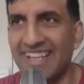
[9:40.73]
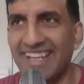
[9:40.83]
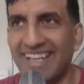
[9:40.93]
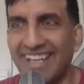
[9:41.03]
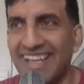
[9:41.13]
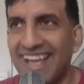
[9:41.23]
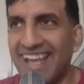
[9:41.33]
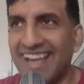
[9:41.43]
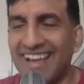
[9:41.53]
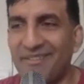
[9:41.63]
And
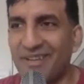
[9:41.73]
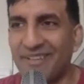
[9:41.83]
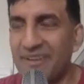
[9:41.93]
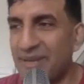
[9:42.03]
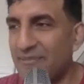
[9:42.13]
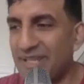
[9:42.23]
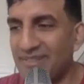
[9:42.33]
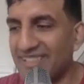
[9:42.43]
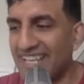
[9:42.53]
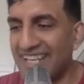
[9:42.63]
like, one of my pet
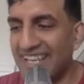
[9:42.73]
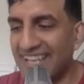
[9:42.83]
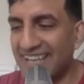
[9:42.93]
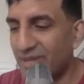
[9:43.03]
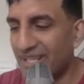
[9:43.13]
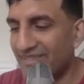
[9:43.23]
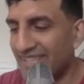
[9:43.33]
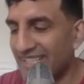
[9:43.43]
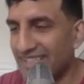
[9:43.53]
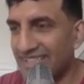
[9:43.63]
peeves is that, like, everybody
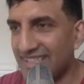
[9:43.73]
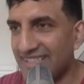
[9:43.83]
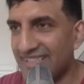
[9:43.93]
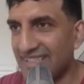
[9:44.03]
reads these